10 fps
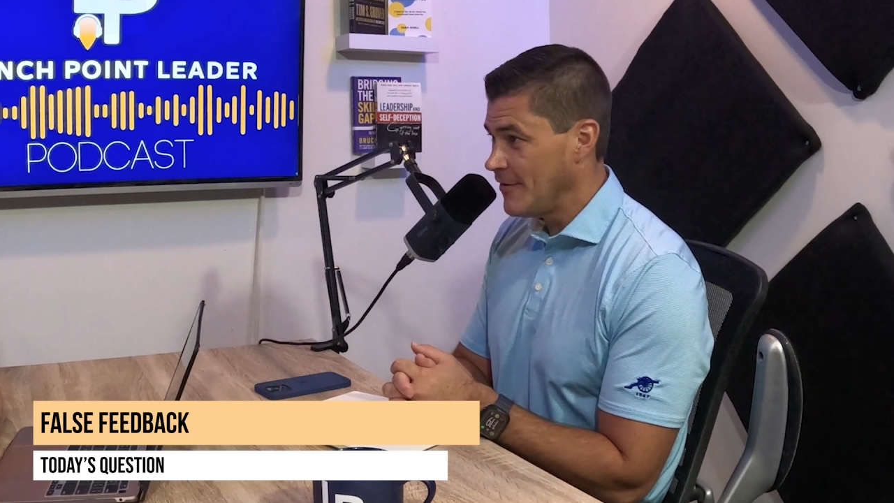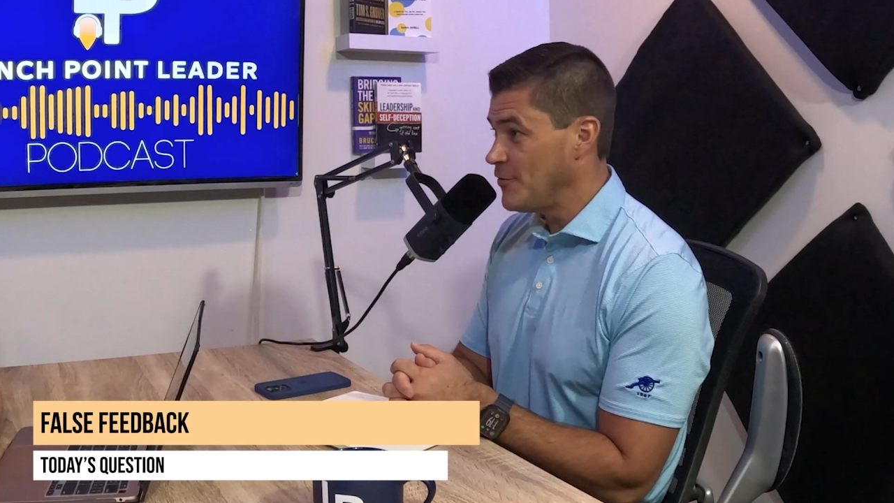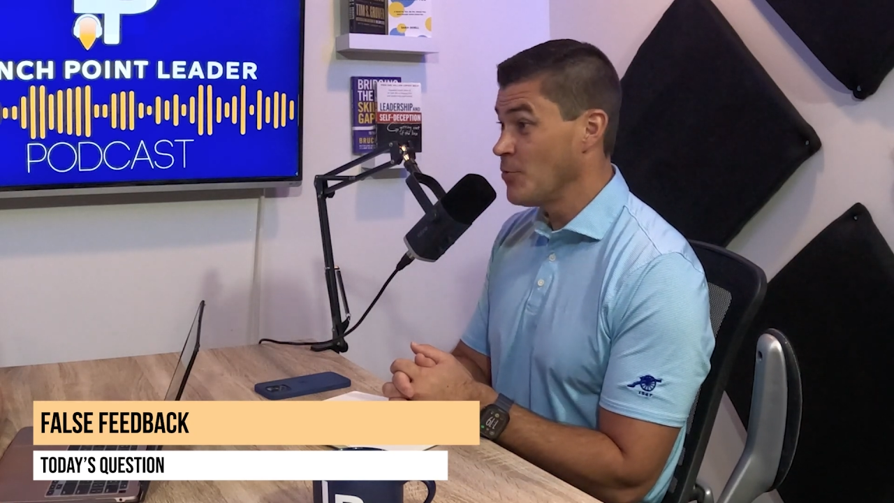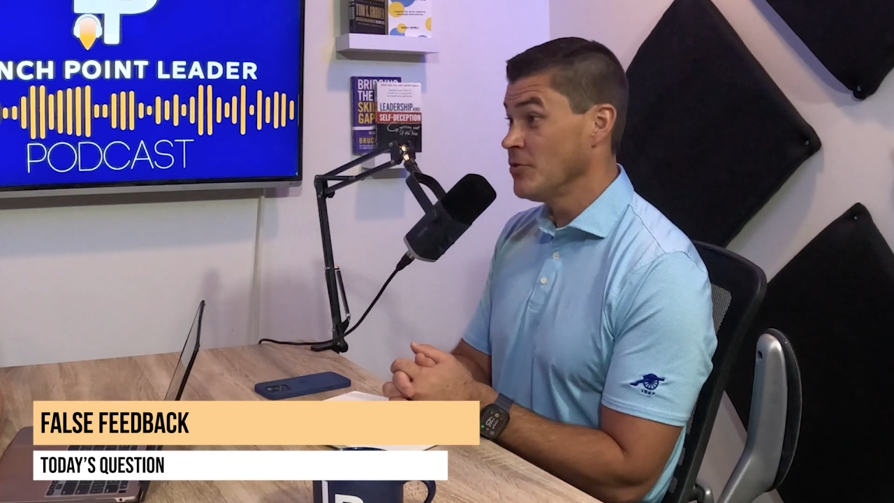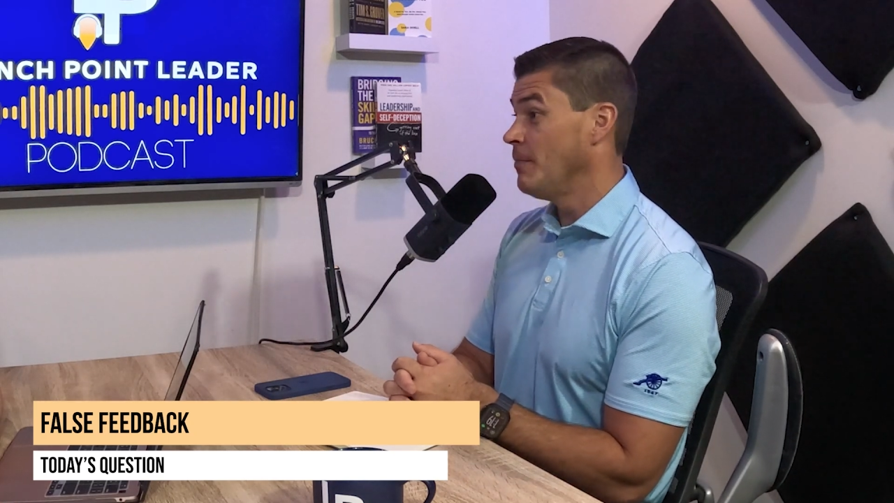if
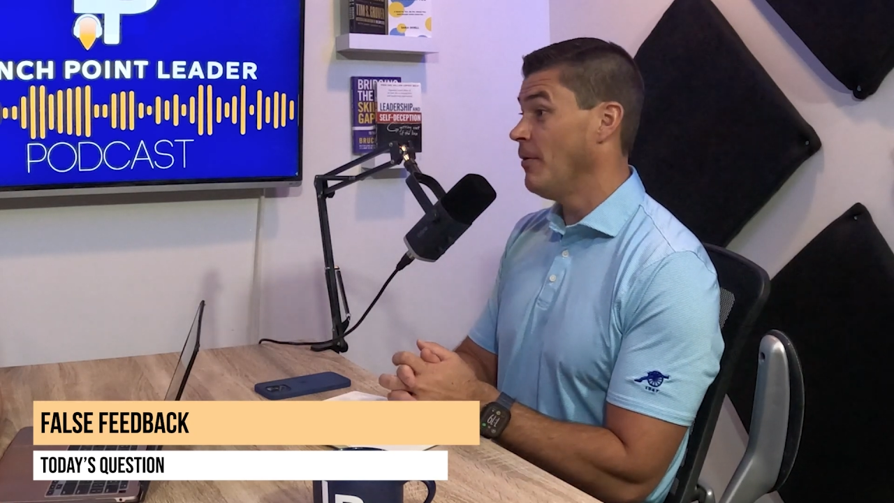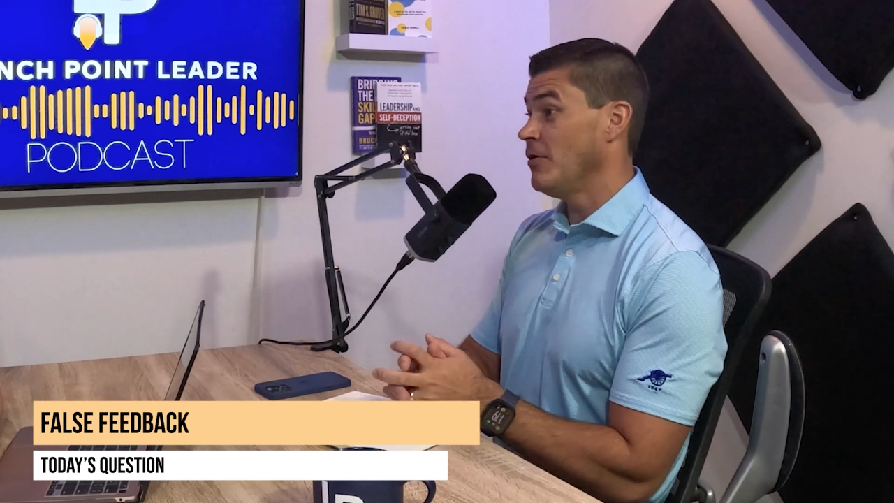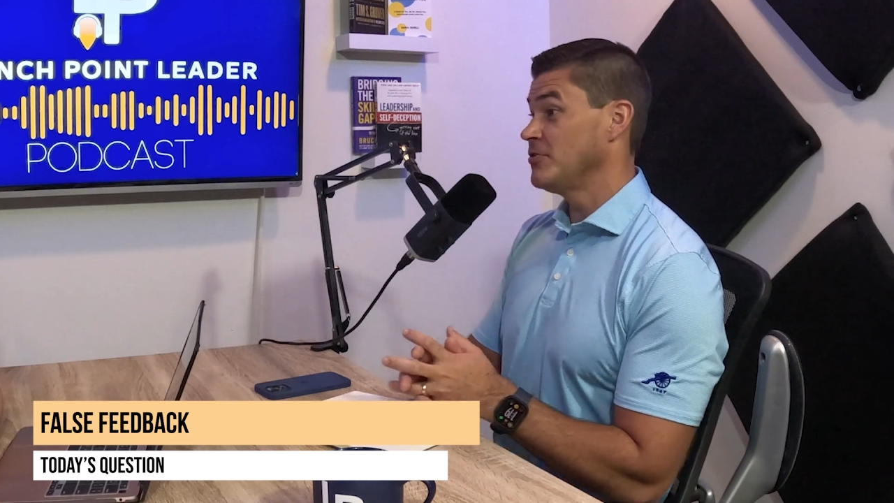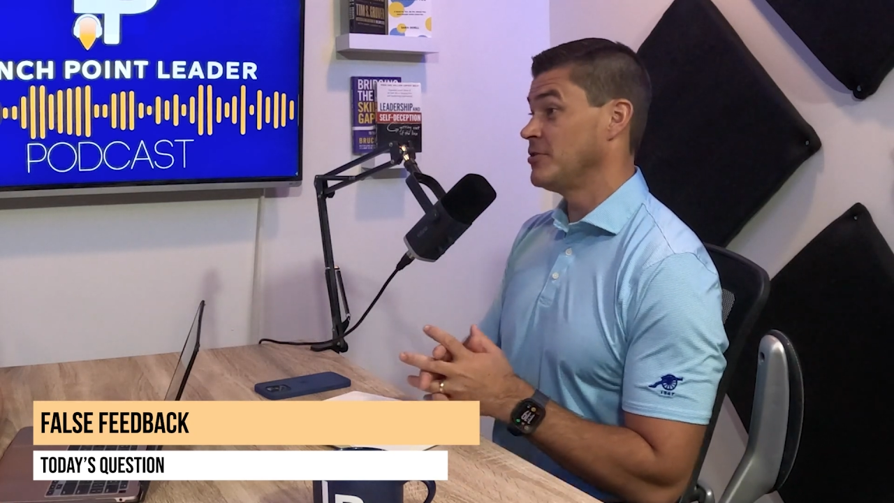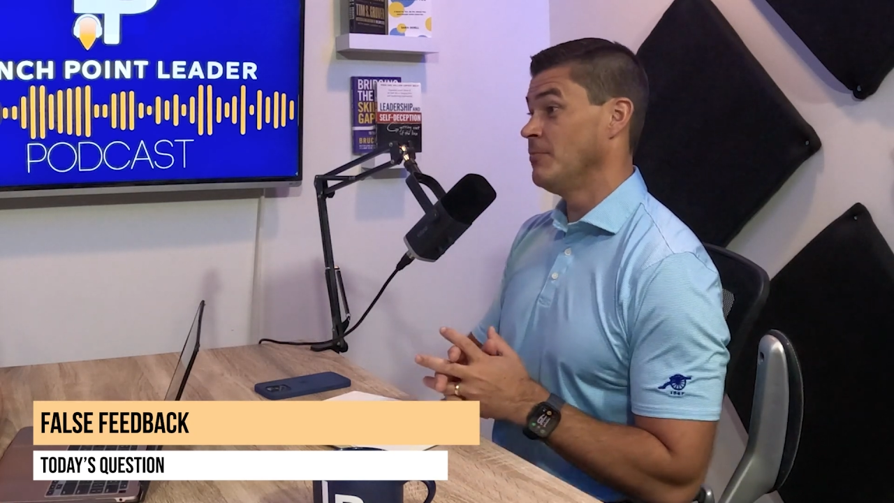you were the
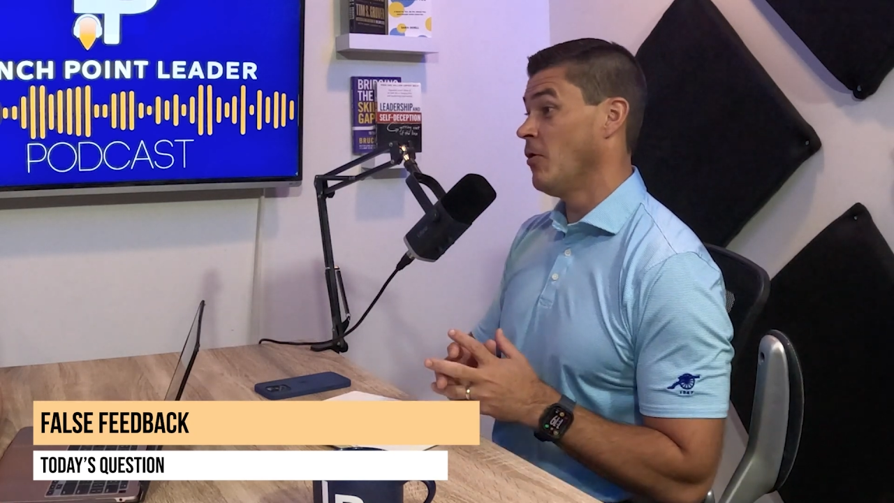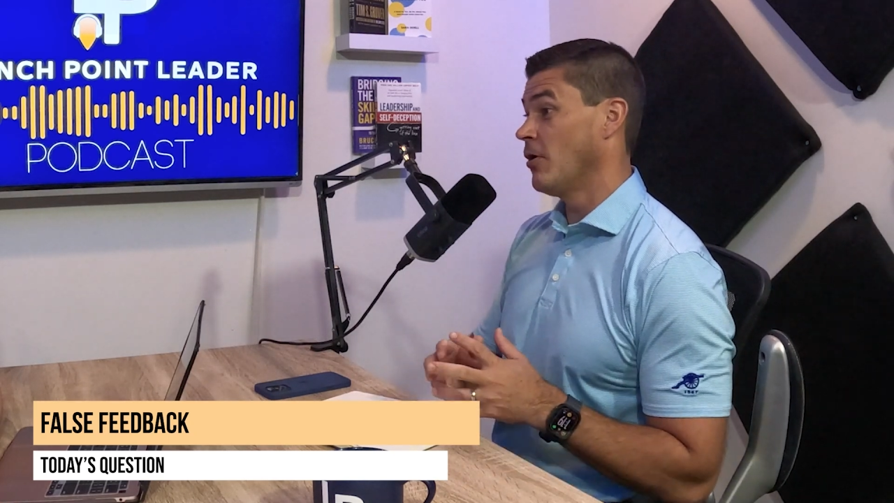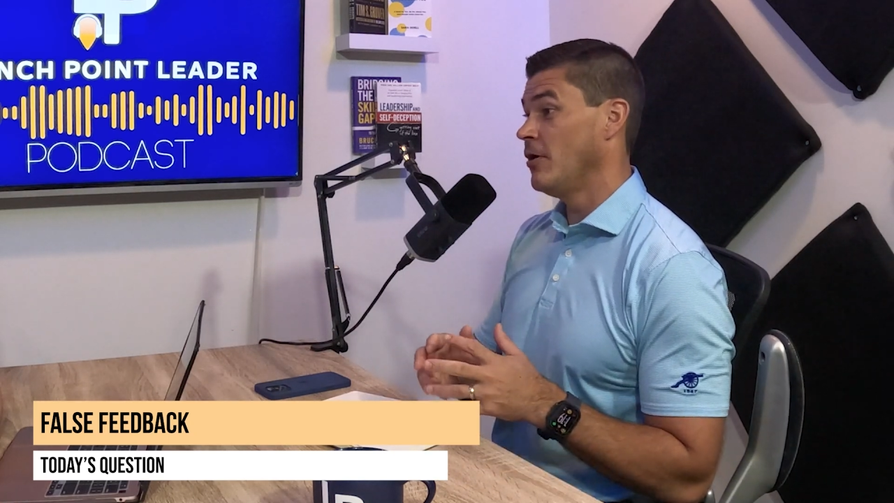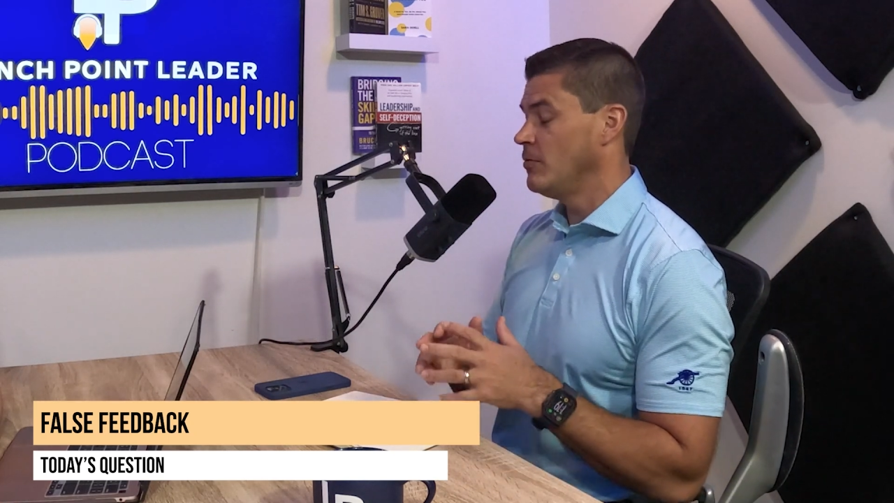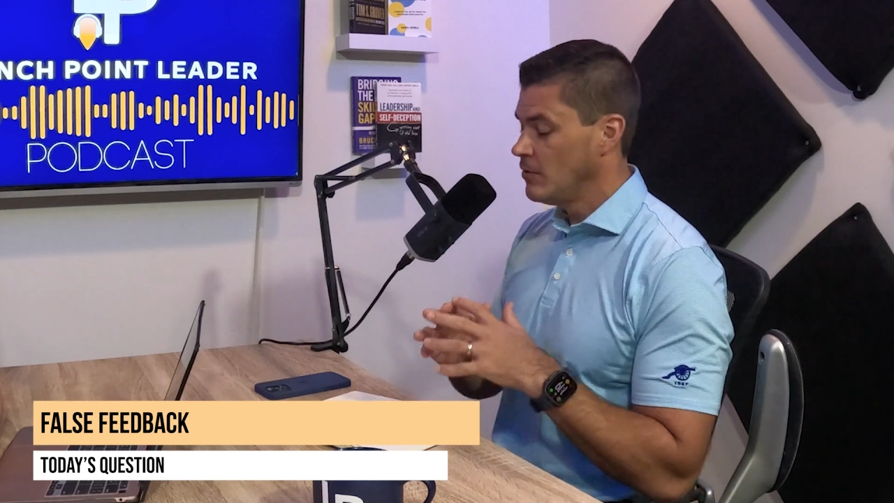boss
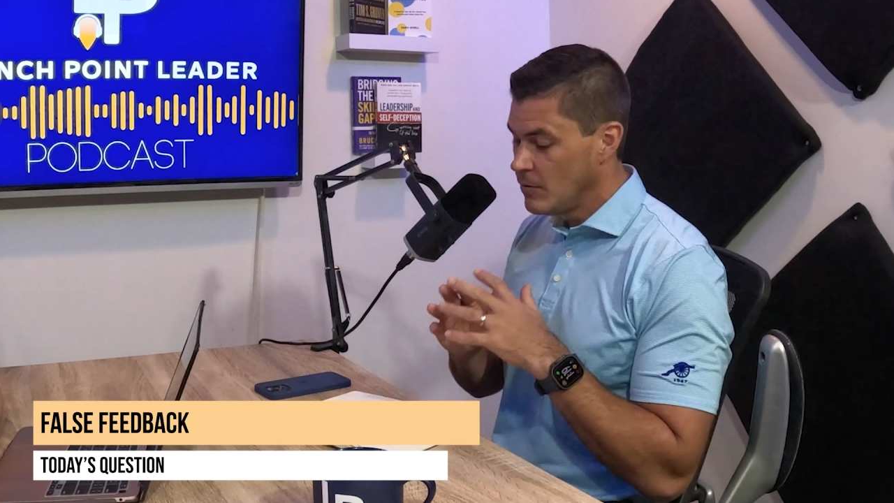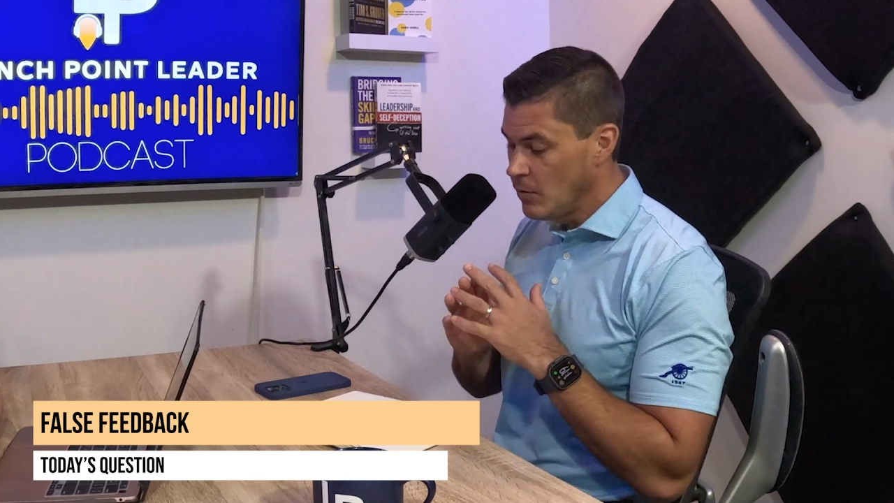tomorrow?